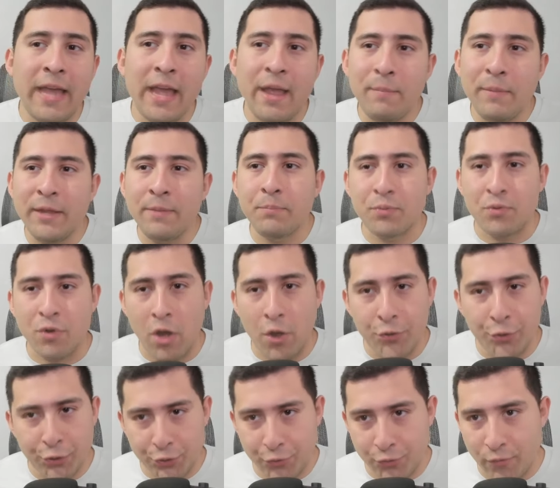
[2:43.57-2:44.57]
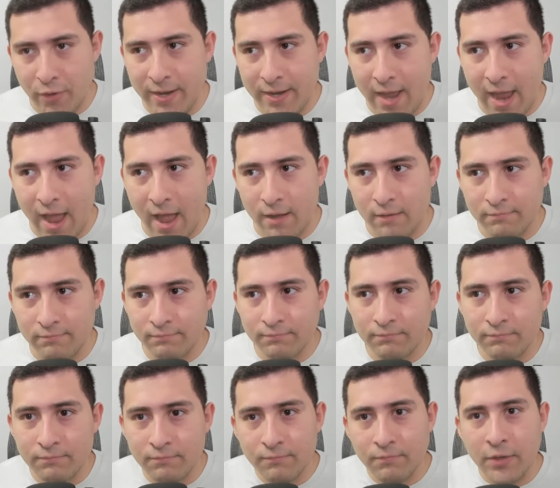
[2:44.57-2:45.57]
gaming projects right now.
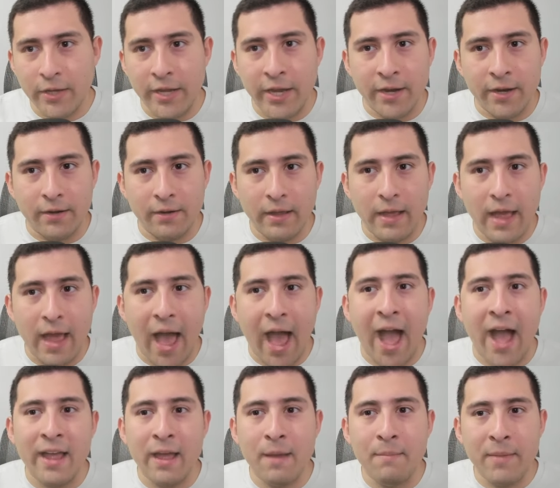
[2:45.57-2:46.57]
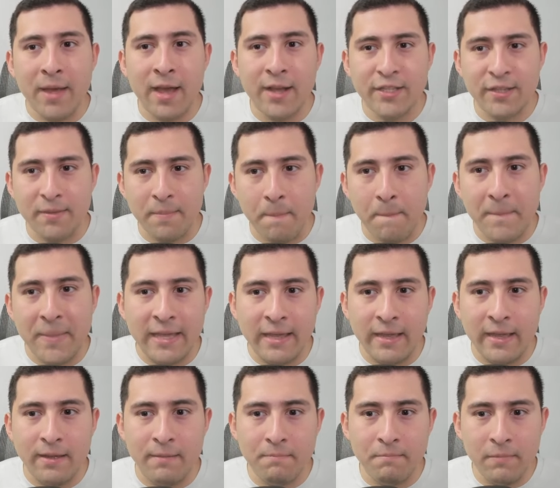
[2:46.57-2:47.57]
Here, I M X,
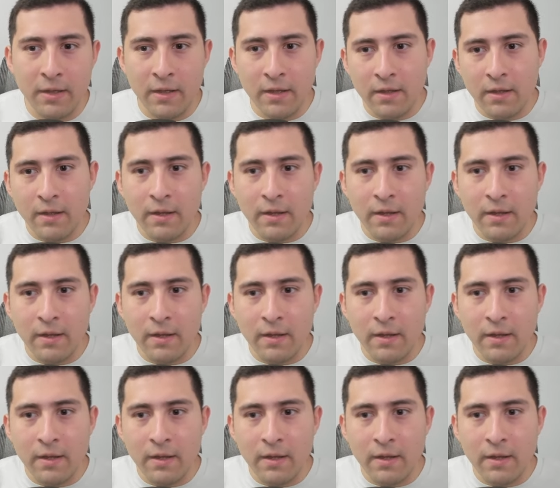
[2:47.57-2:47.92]
Beam,